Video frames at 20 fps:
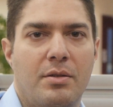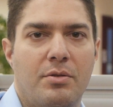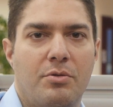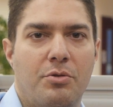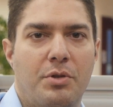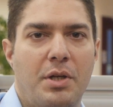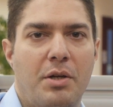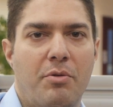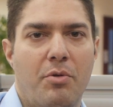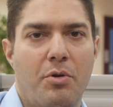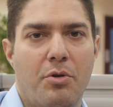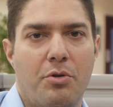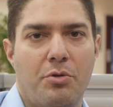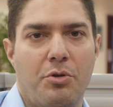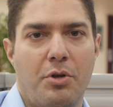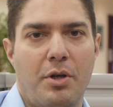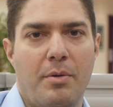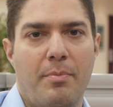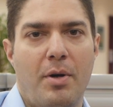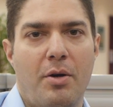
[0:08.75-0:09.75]
today we're going
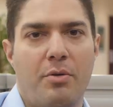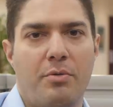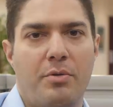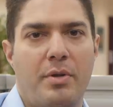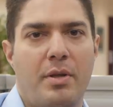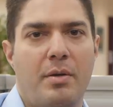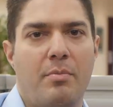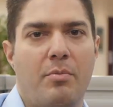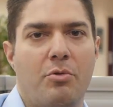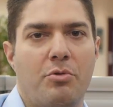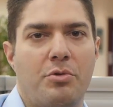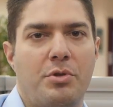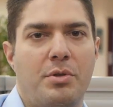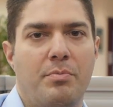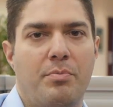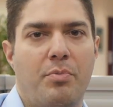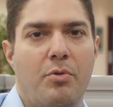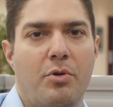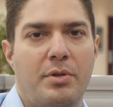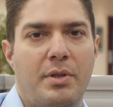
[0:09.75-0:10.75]
to talk about the most
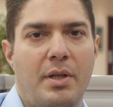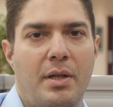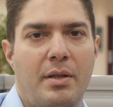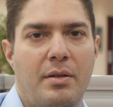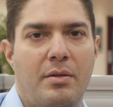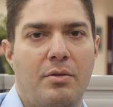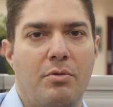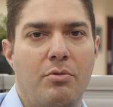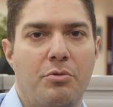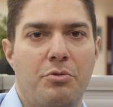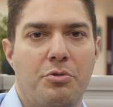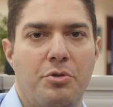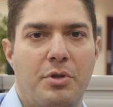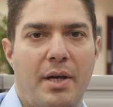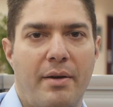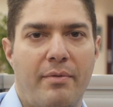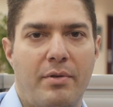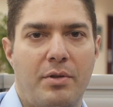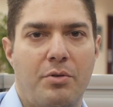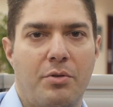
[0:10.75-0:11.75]
important tools you
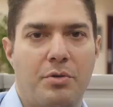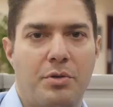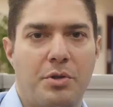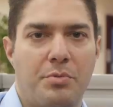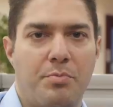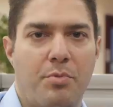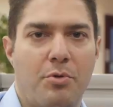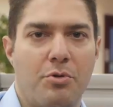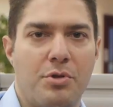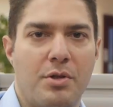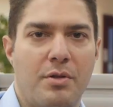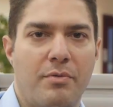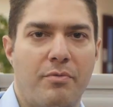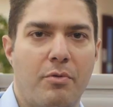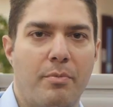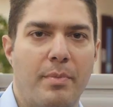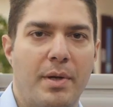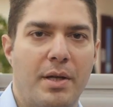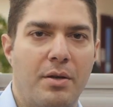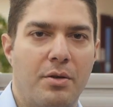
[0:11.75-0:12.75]
have at your disposal
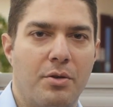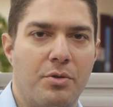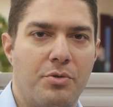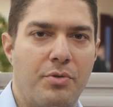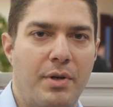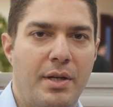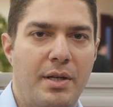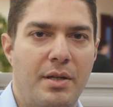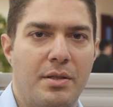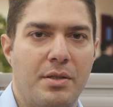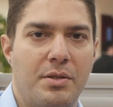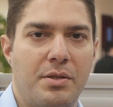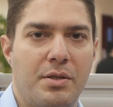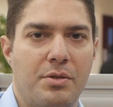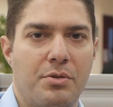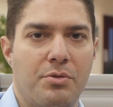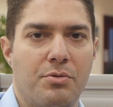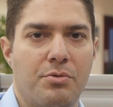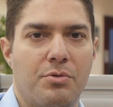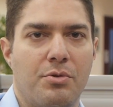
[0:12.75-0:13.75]
for making your trading
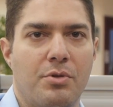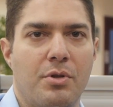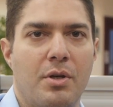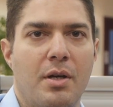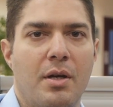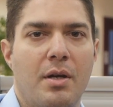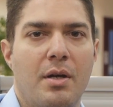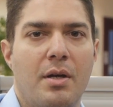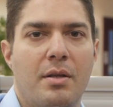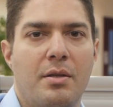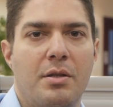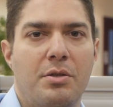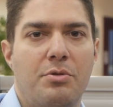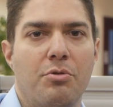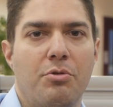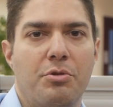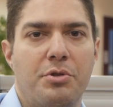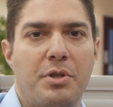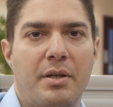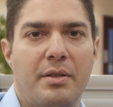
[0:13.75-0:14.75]
decisions. These
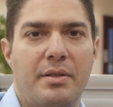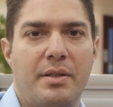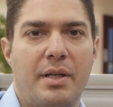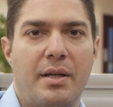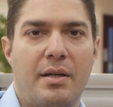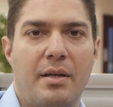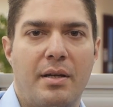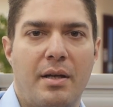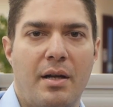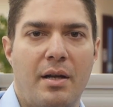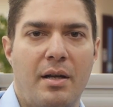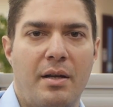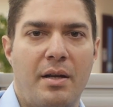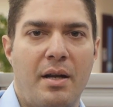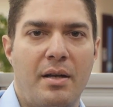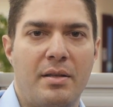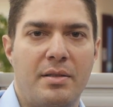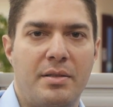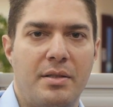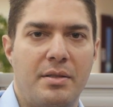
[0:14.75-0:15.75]
tools are technical
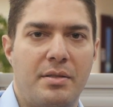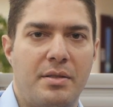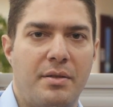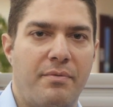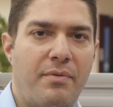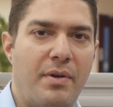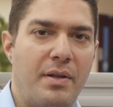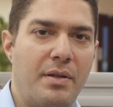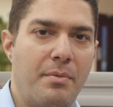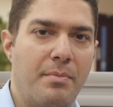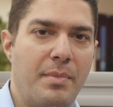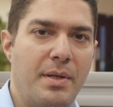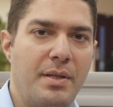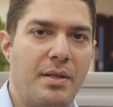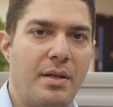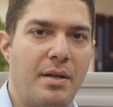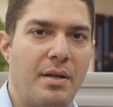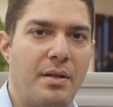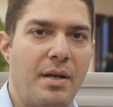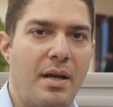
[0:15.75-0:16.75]
analysis and
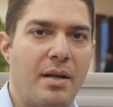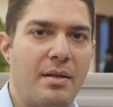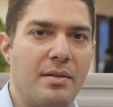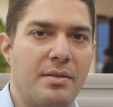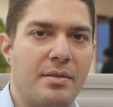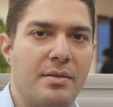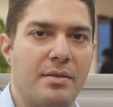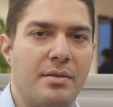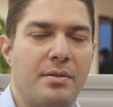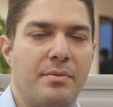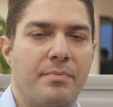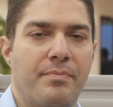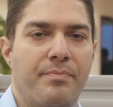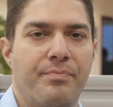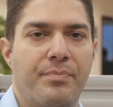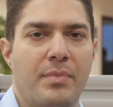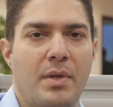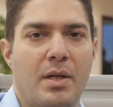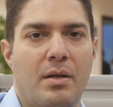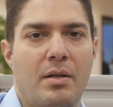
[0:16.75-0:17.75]
fundamental analysis.
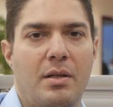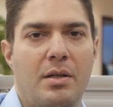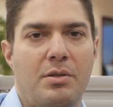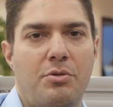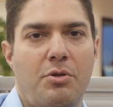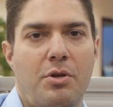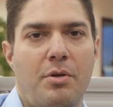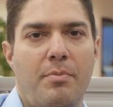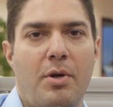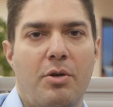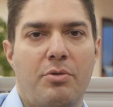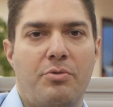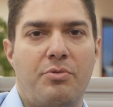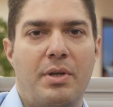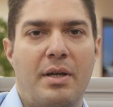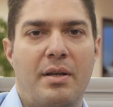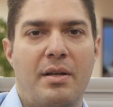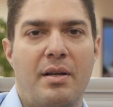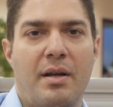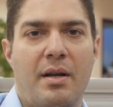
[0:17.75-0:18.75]
Let's talk about
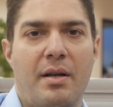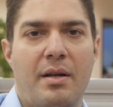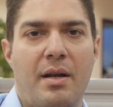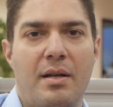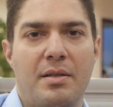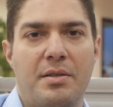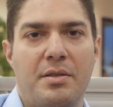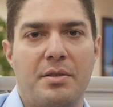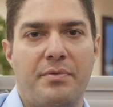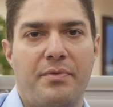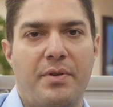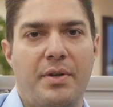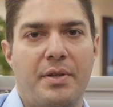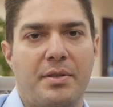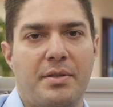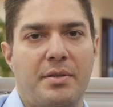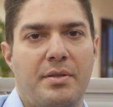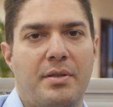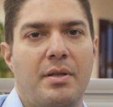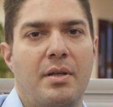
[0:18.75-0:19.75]
technical analysis
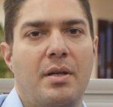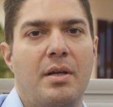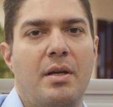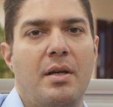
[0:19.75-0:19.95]
first.